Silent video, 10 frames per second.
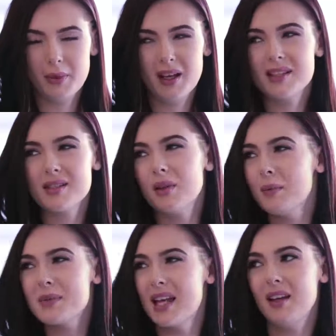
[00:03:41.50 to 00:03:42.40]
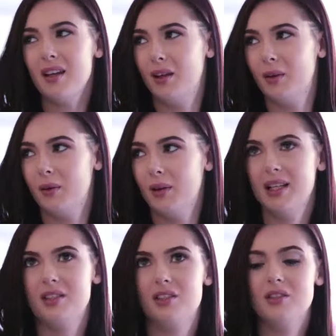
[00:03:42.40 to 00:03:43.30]
Because it will upset you.
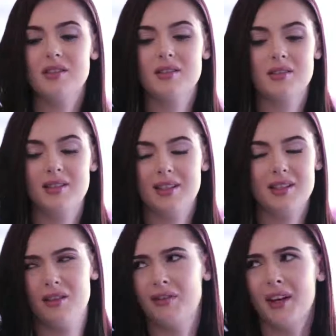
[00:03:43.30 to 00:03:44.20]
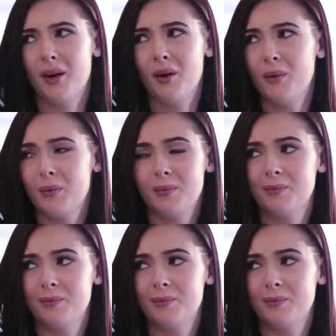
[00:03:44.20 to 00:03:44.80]
It's just easier if I go.